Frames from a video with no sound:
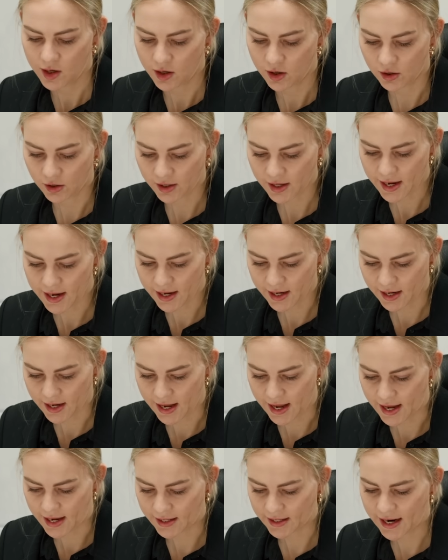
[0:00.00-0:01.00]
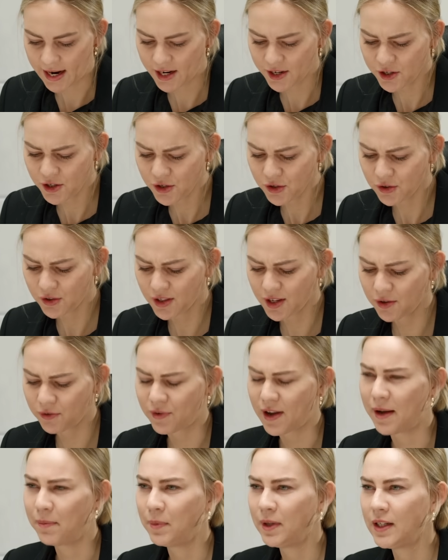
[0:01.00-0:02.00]
Okay, and how do you think
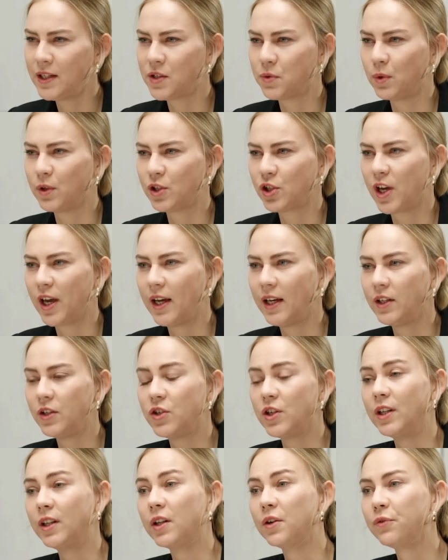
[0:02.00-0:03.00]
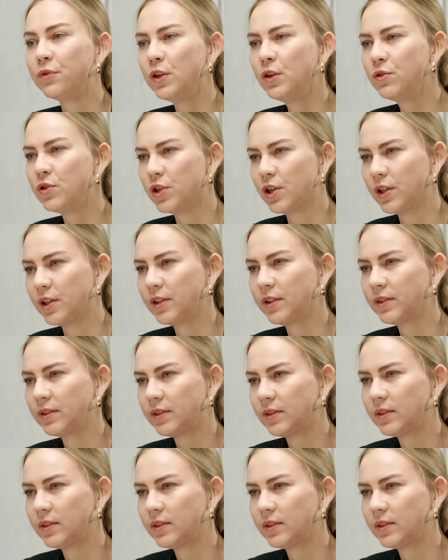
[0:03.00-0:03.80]
families will change in the future?